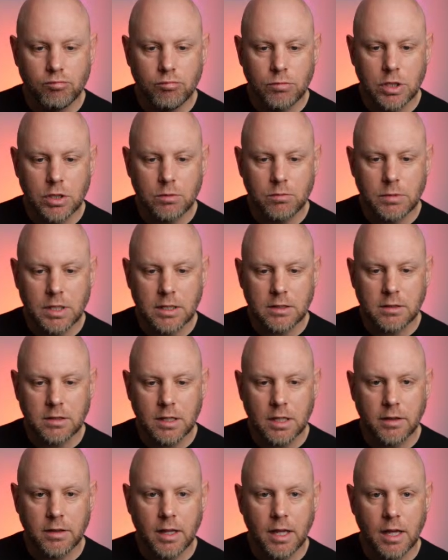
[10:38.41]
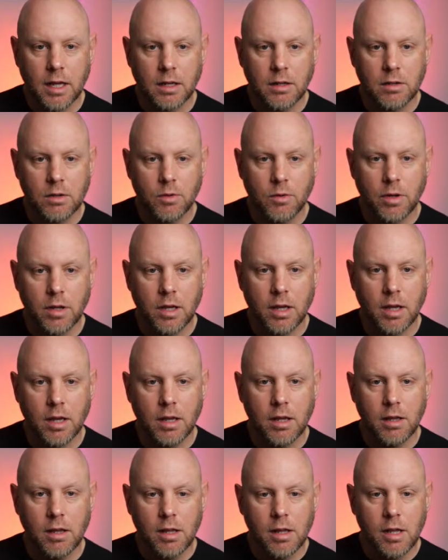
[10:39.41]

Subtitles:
Nope, that's not that. Okay.